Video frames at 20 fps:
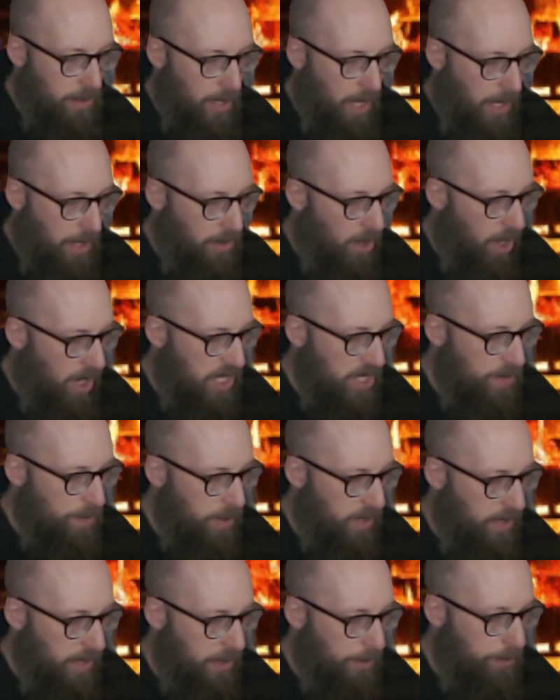a large
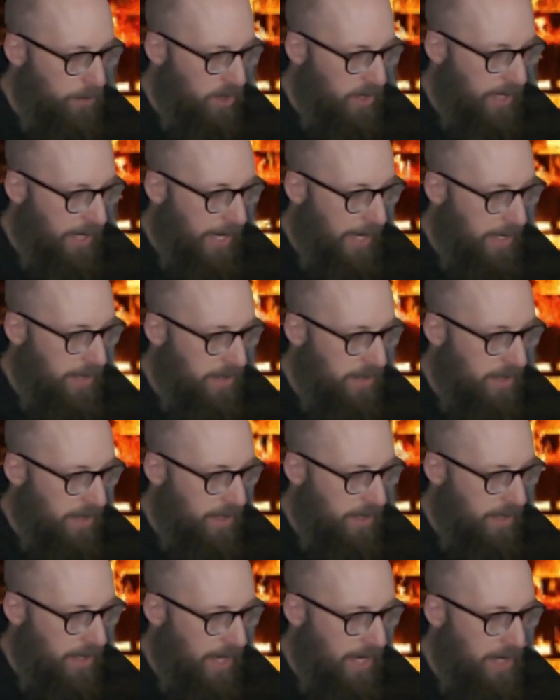bookcase,
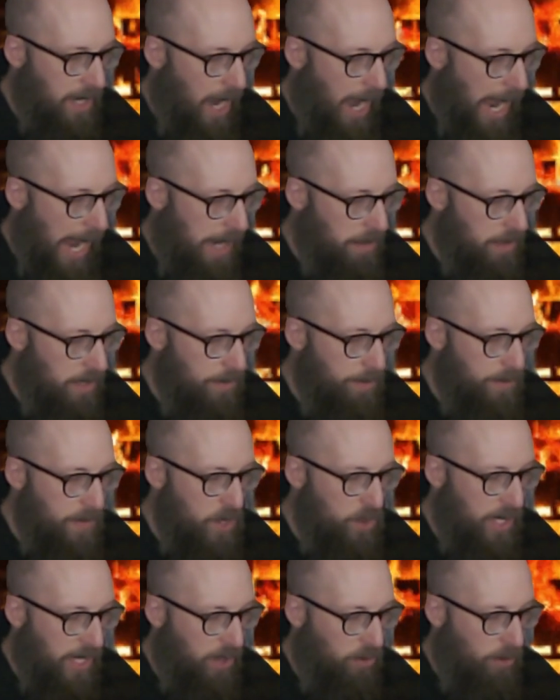an iron
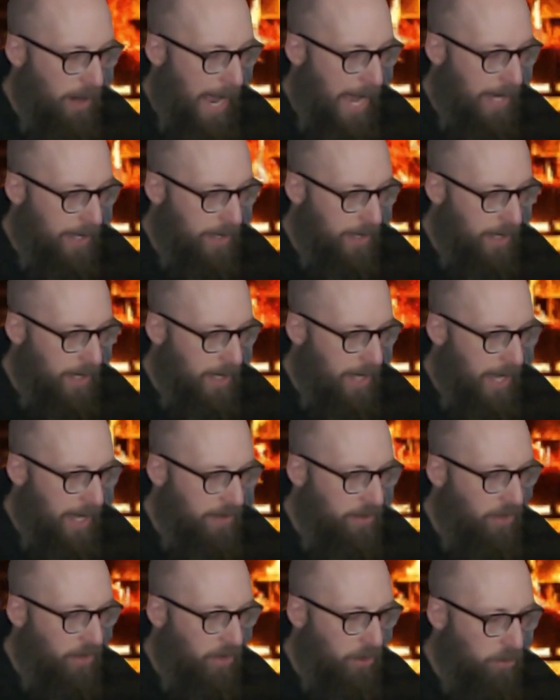music rack,
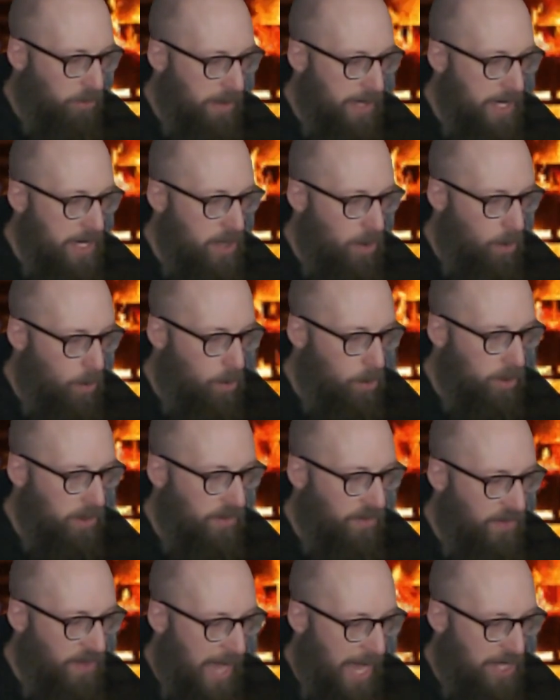and 3
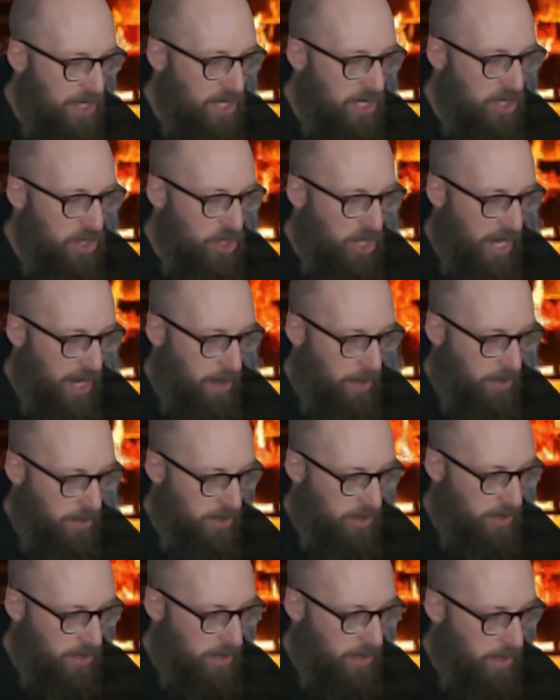old-fashioned
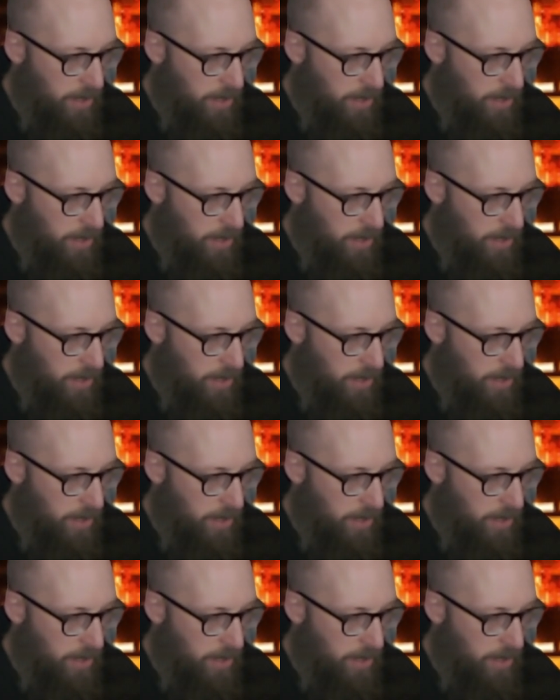chairs.